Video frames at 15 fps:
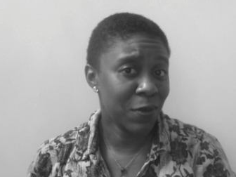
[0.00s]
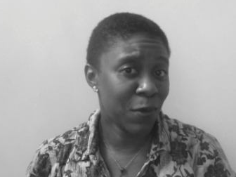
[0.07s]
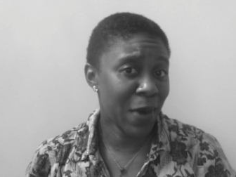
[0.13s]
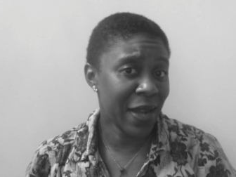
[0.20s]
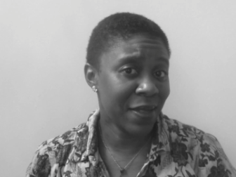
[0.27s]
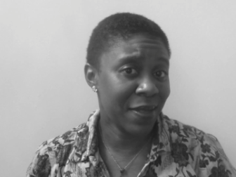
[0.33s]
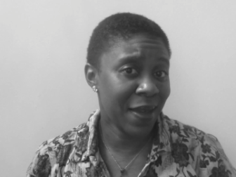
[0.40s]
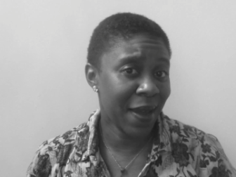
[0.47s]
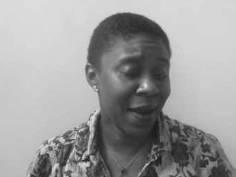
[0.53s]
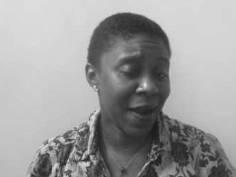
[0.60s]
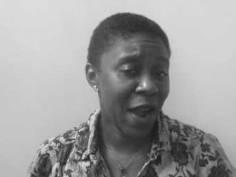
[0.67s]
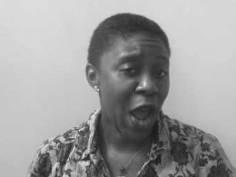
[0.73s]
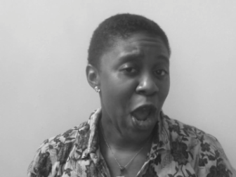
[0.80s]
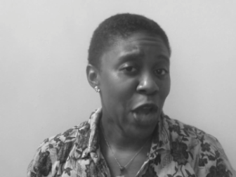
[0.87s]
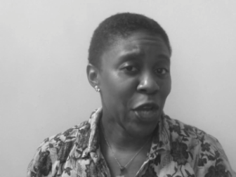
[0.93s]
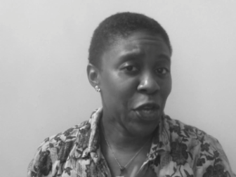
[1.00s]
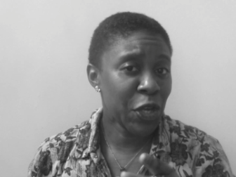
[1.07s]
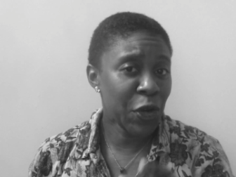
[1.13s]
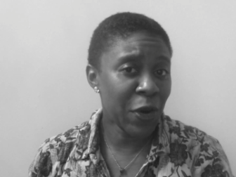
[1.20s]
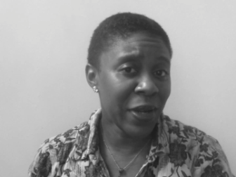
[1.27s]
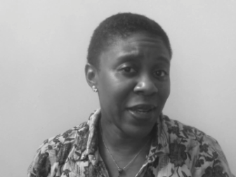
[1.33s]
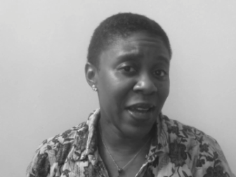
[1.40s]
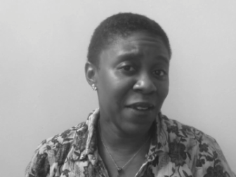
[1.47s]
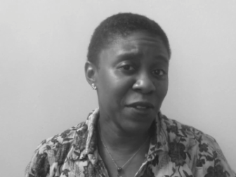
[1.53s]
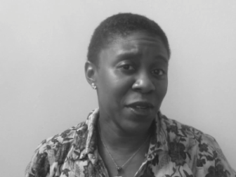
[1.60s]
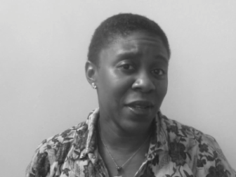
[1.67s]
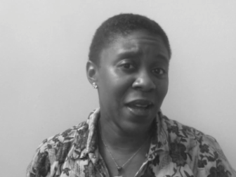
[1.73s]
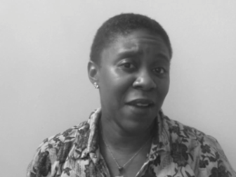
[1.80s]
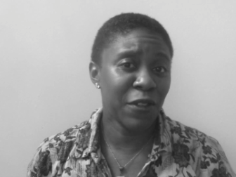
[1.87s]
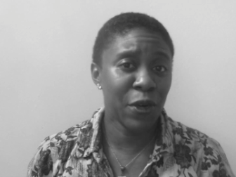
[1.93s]
right there. Your
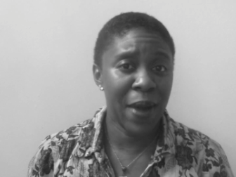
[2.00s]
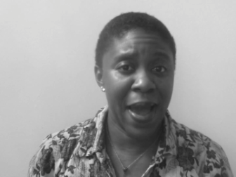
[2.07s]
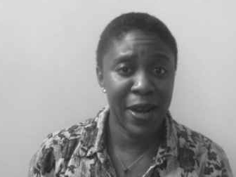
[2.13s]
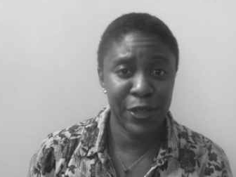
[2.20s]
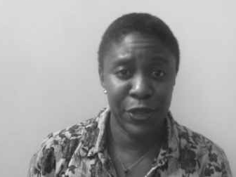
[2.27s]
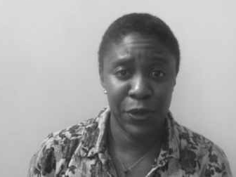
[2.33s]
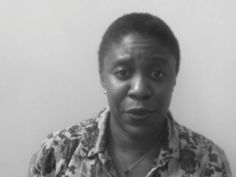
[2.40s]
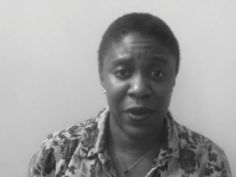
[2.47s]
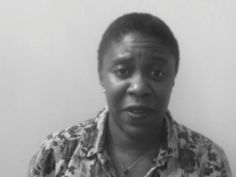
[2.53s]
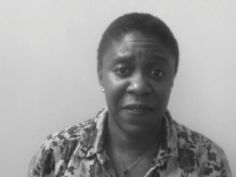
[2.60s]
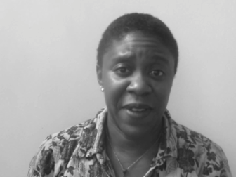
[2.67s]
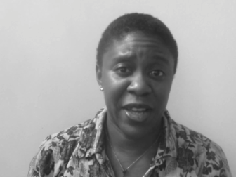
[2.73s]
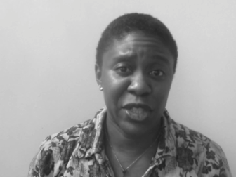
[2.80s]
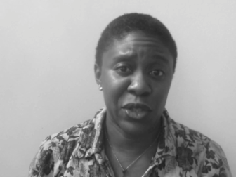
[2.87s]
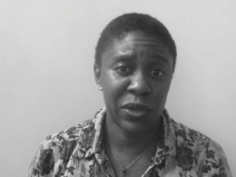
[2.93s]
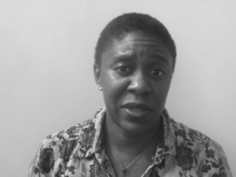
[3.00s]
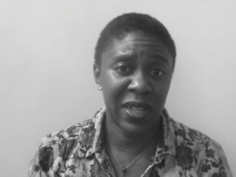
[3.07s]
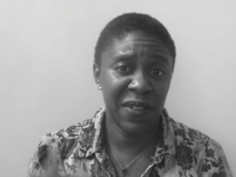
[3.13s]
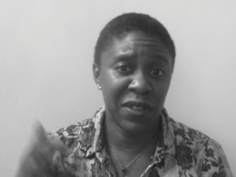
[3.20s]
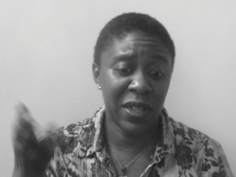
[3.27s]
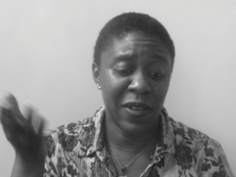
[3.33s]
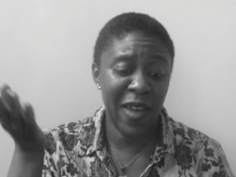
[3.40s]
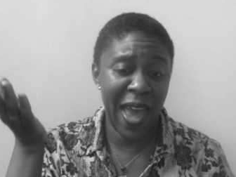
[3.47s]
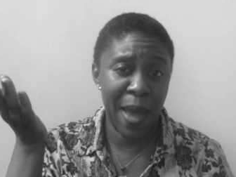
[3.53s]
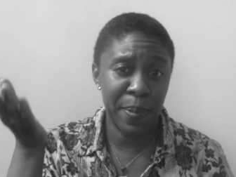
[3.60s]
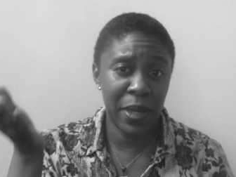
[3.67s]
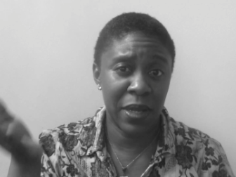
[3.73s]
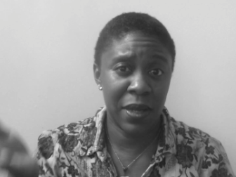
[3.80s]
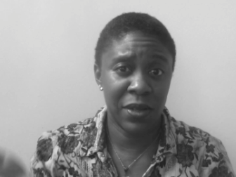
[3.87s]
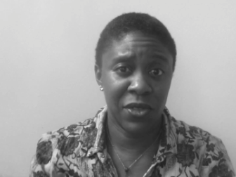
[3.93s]
level of gratitude affects your level of
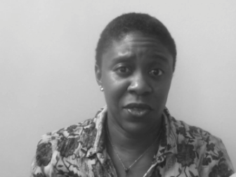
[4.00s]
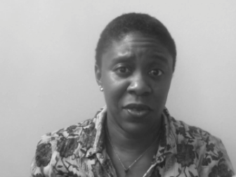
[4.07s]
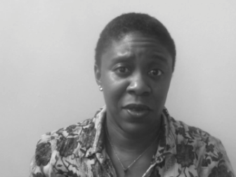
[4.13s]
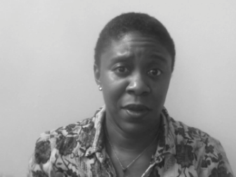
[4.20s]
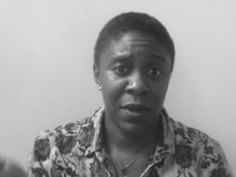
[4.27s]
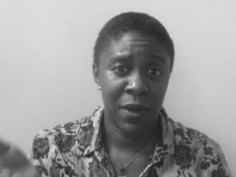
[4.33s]
happiness.